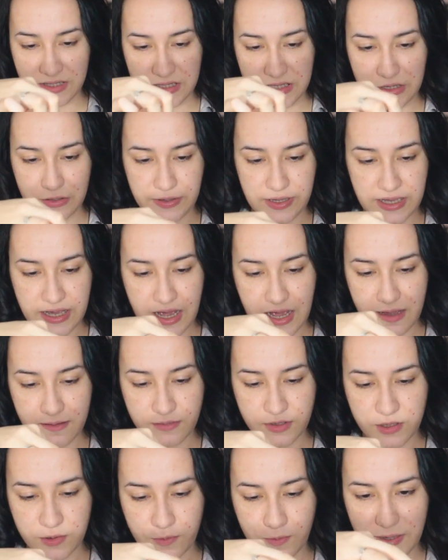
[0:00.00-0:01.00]
So it
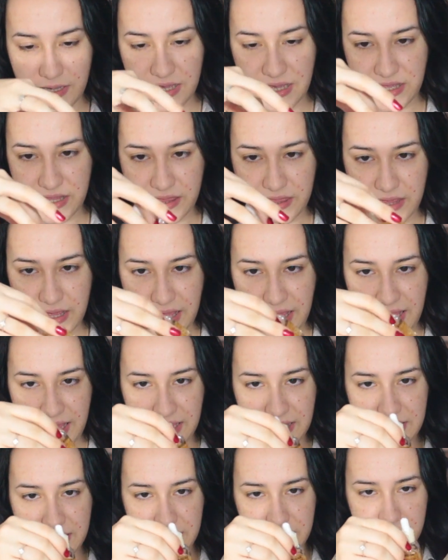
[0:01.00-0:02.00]
comes with
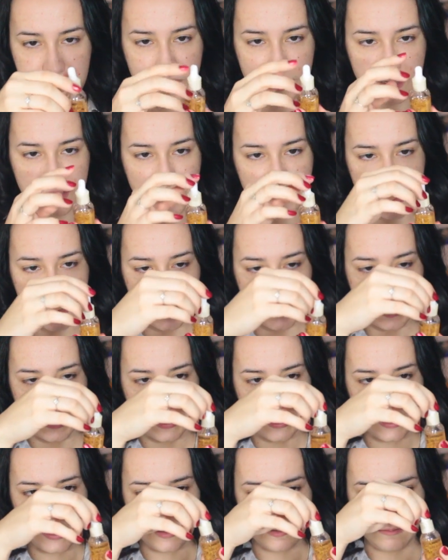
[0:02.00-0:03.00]
a little
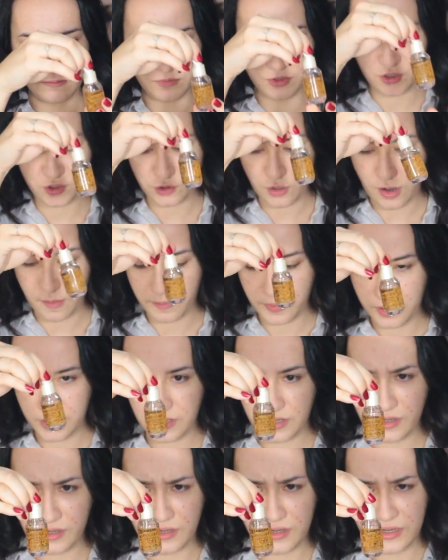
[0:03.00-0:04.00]

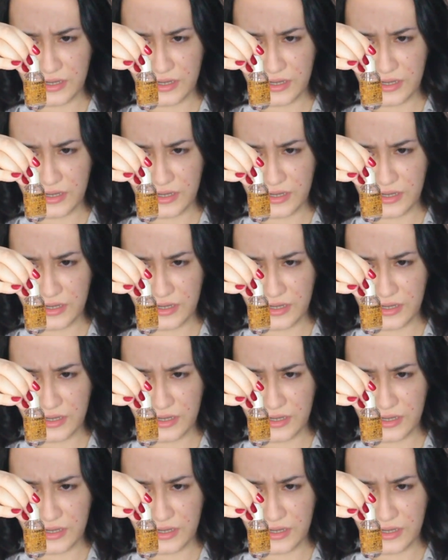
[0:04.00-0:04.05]
dropper.